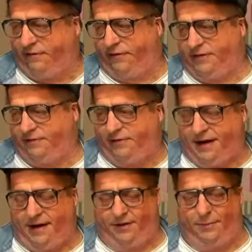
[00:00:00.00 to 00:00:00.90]
and
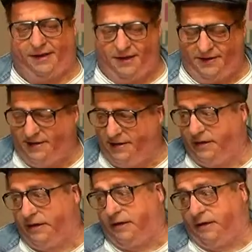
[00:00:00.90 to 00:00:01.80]
Fridays because
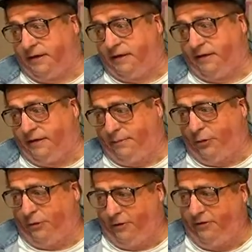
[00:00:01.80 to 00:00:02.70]
the
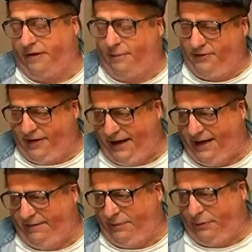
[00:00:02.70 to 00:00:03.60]
more order numbers you
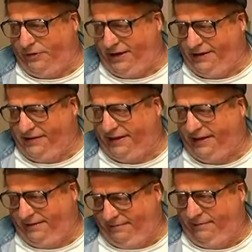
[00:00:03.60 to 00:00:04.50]
have, the more chance you
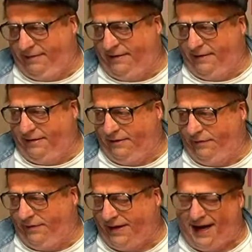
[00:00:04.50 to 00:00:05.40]

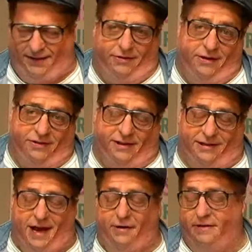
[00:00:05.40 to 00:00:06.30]
got. It is like
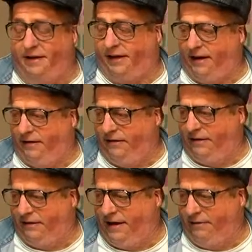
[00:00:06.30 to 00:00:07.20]
a lottery ticket
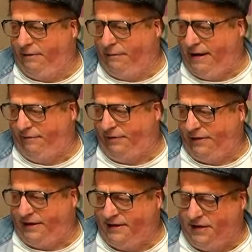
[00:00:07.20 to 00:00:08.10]
and a lottery
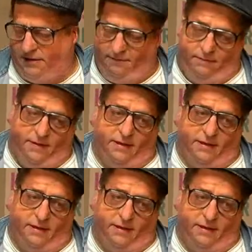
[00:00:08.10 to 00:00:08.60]
raffle. And so